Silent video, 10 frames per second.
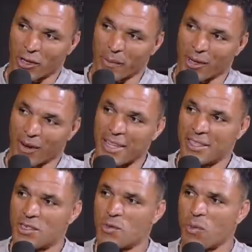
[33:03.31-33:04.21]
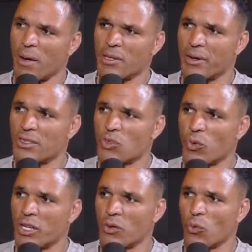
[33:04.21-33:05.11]
a little bit, right? This yeah. is probably around
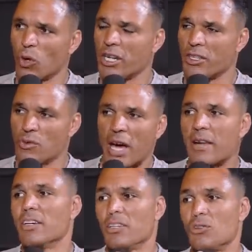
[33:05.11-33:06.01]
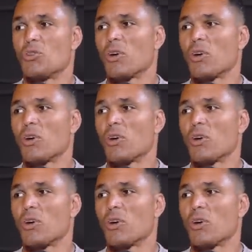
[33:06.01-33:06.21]
twenty-one, and you got a, you